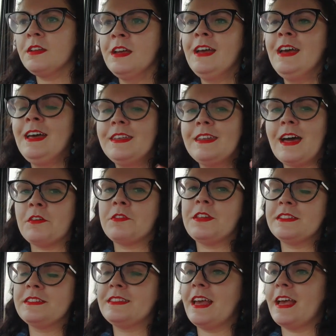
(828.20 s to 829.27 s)
Now this
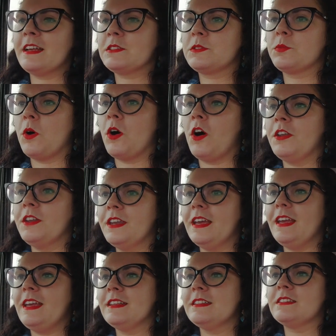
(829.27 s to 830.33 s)
next one
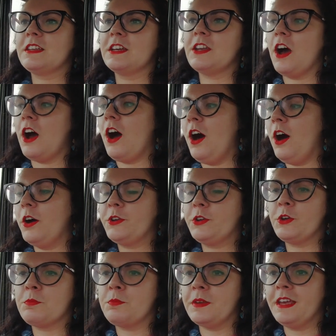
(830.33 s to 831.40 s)
is going to
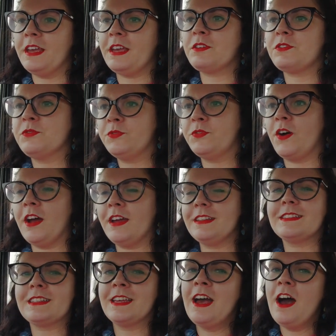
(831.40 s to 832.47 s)
arguably fight
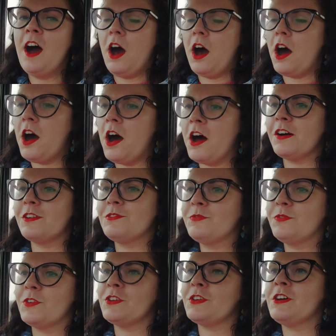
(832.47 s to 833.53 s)
hard for
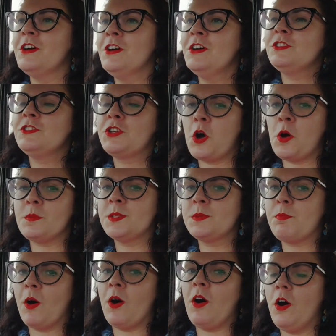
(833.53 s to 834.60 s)
the top
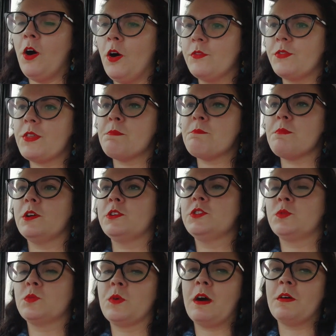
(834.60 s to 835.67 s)
spot of the most
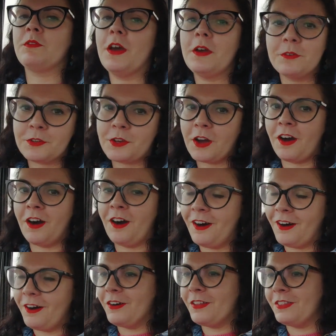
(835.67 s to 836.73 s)
well-known car
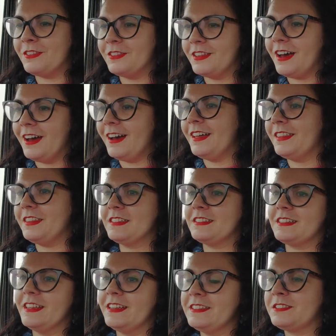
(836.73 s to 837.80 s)
on this
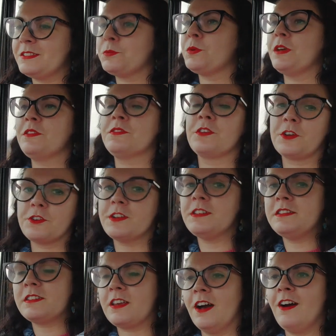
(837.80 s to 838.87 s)
list, with the Grease
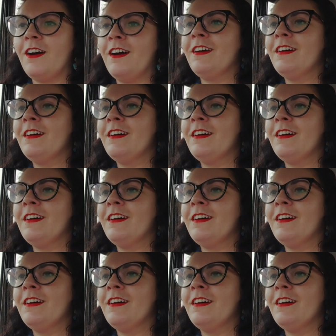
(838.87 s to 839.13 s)
car.